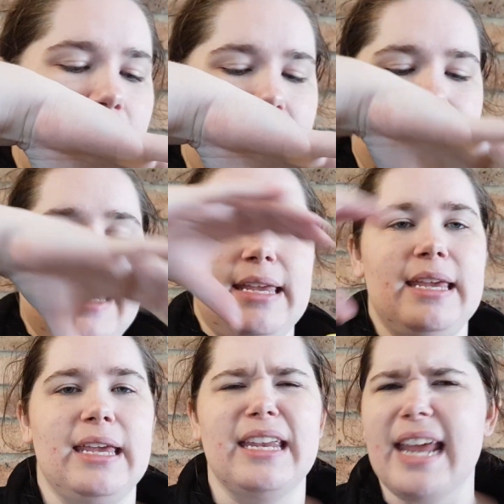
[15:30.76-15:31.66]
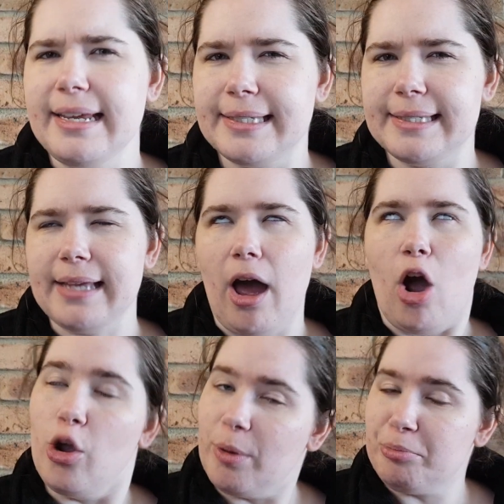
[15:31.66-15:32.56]
uh, Ines. I
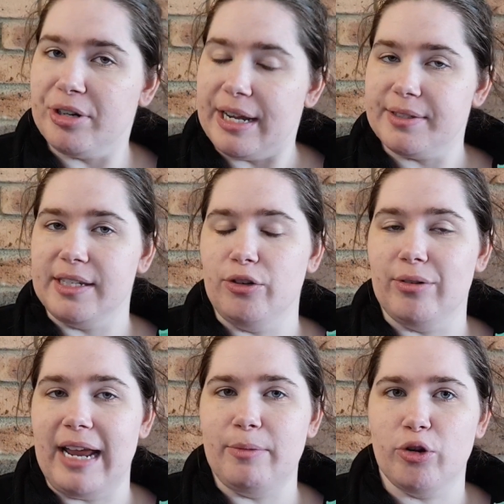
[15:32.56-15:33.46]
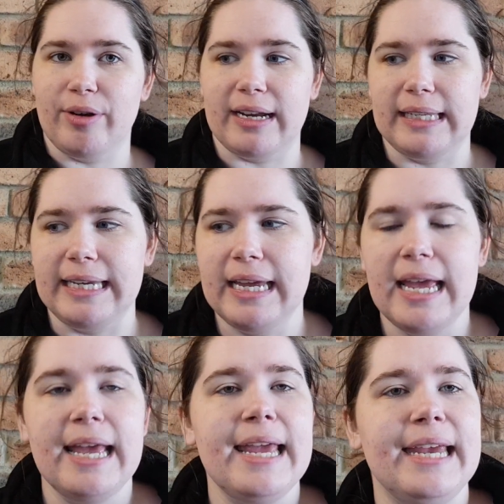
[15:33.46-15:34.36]
hope I'm pronouncing your name correctly.
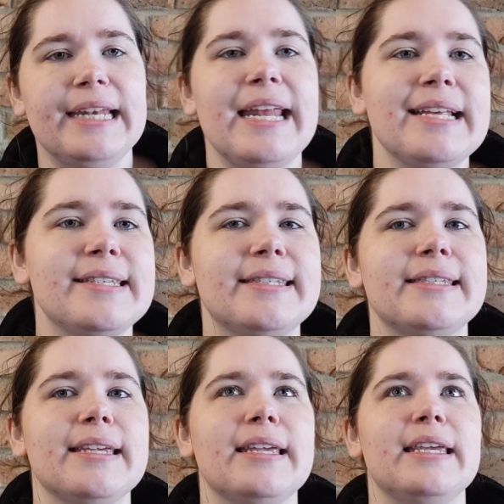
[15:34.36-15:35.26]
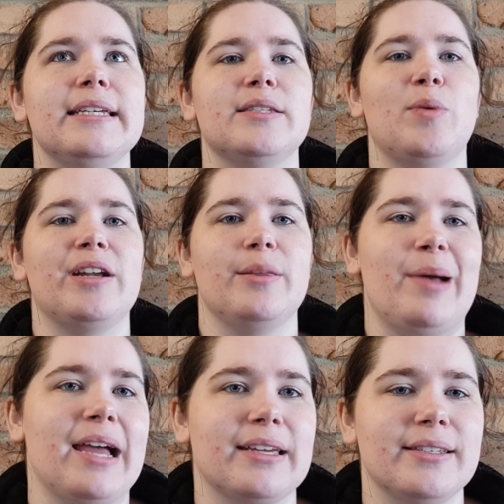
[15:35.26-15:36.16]
Ines is one of the
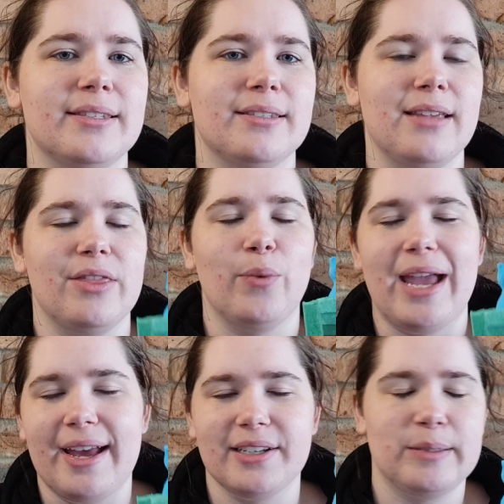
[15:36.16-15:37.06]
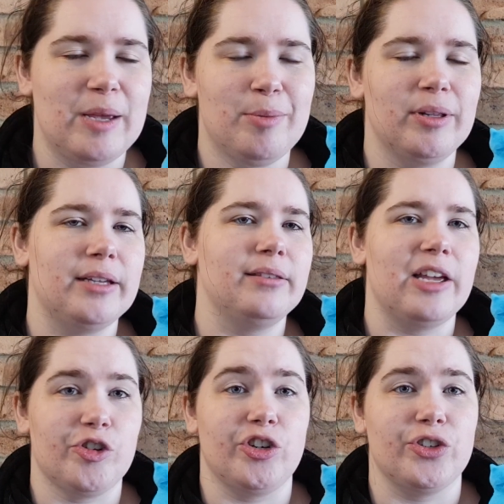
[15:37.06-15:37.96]
packers and the warehouse people at
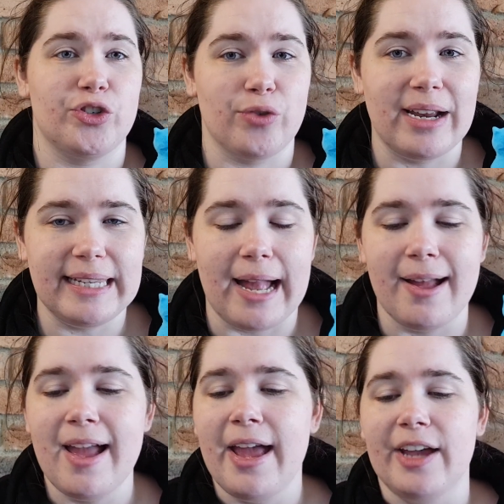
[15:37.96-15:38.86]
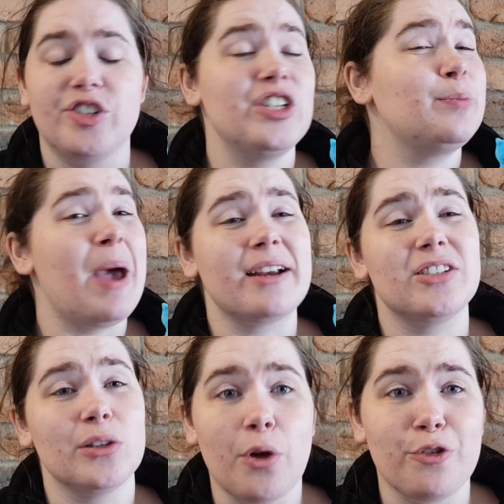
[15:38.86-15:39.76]
Lush Australia. And she's
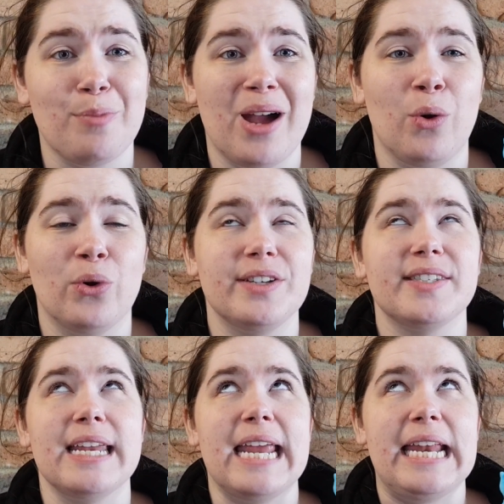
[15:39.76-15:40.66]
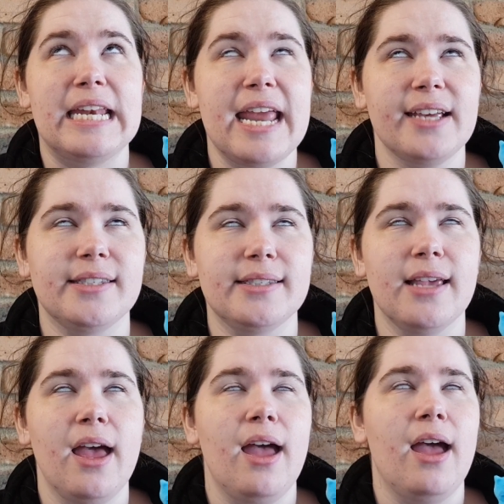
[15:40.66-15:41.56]
packed a lot of my orders. And
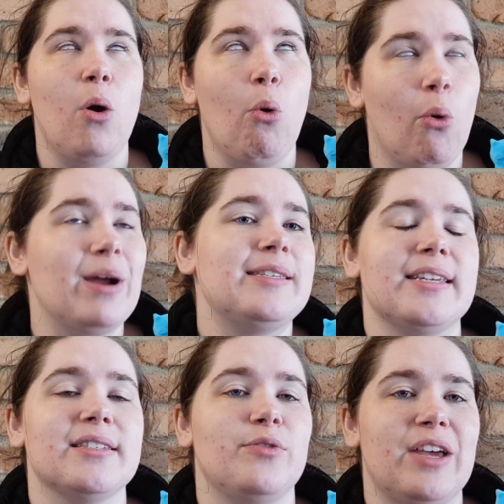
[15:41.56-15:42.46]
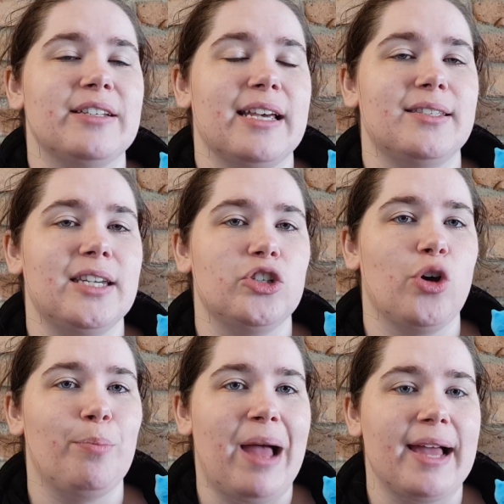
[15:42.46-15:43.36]
Ines always does a fantastic
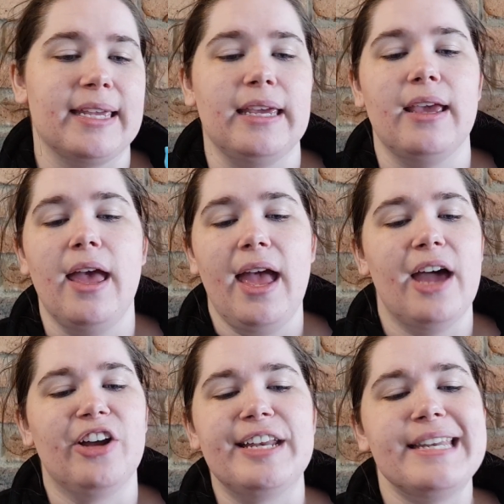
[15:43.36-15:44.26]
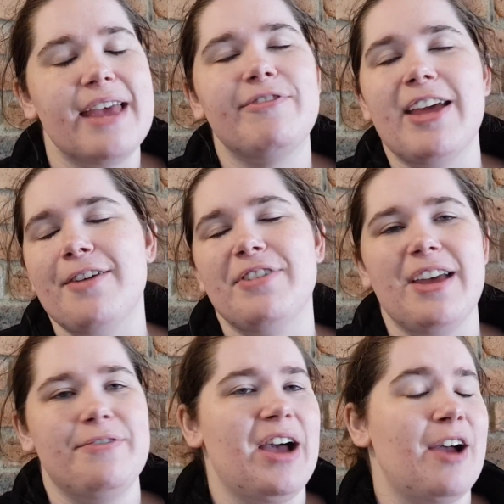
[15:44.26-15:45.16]
job packing and I never ever
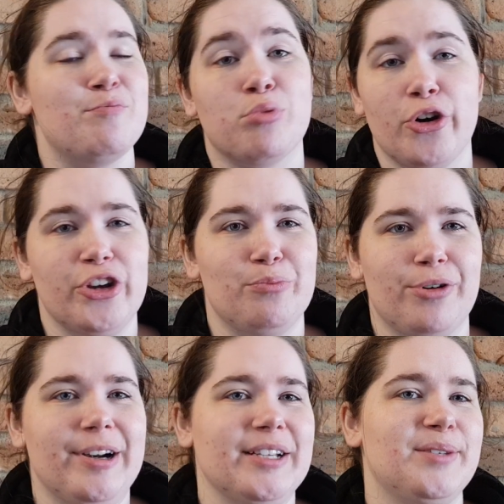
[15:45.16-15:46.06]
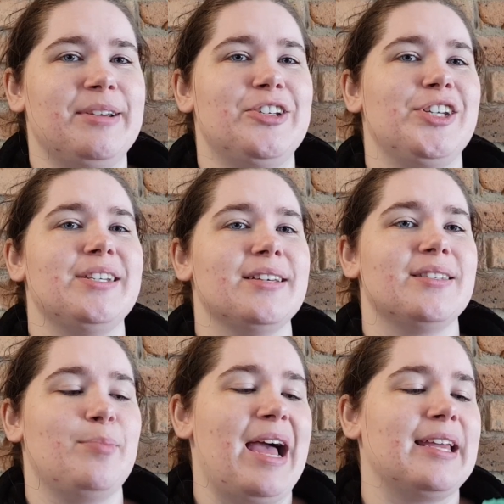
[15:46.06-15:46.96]
ever have broken products when she does
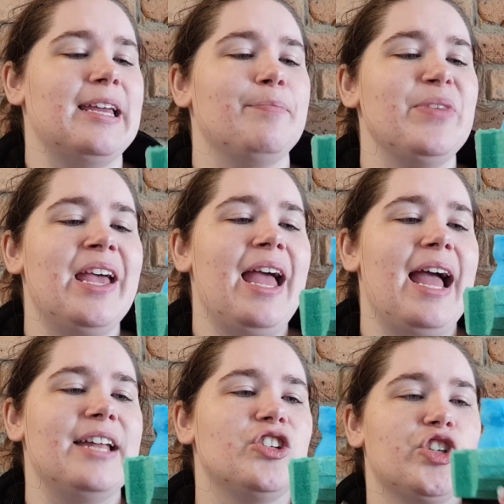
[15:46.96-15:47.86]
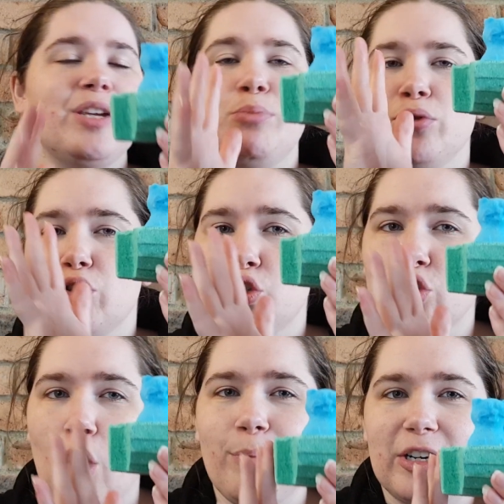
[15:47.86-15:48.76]
the packing and she puts
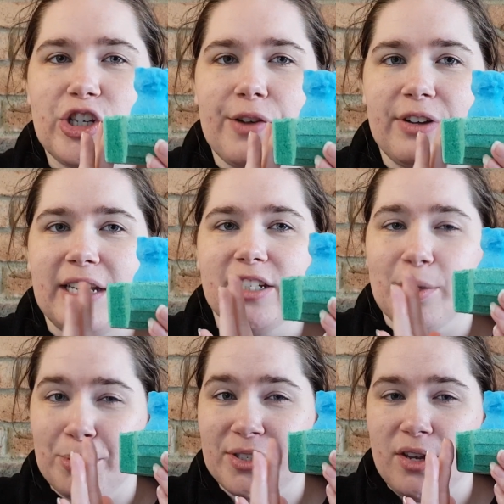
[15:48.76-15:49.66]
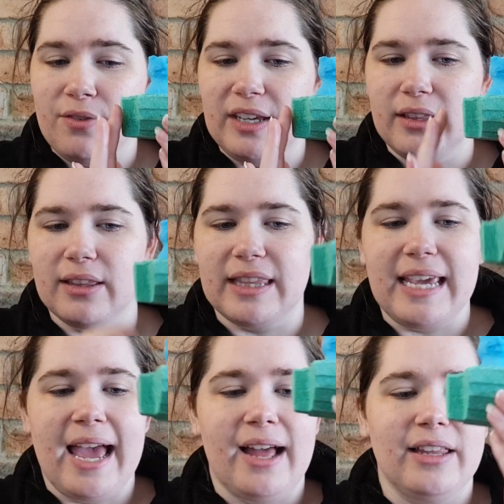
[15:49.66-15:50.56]
so much effort into preserving
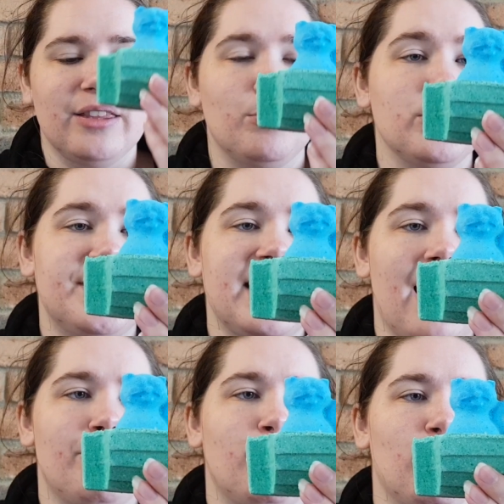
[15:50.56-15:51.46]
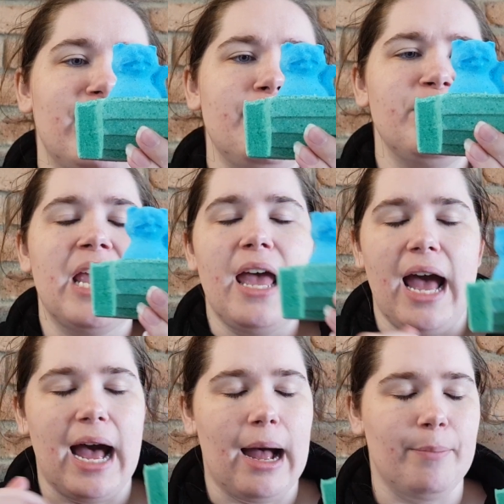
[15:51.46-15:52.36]
the owl and the pussycat for me
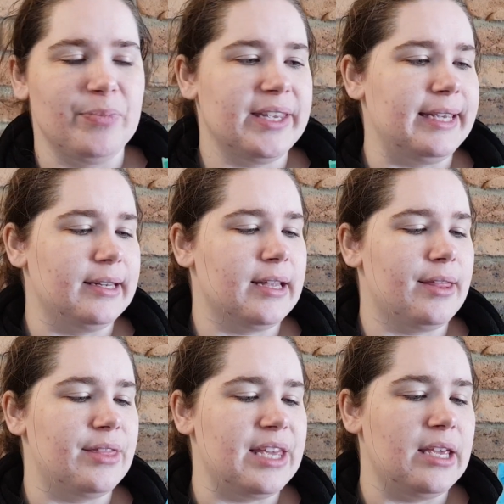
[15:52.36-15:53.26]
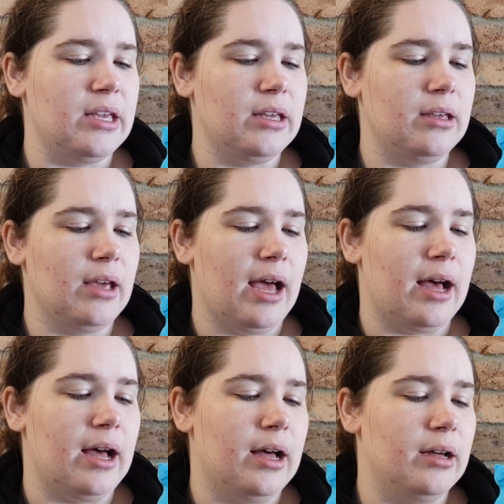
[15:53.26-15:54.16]
um, in the
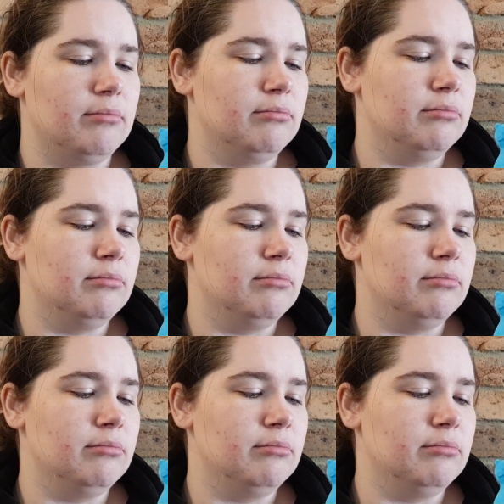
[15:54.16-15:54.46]
uh,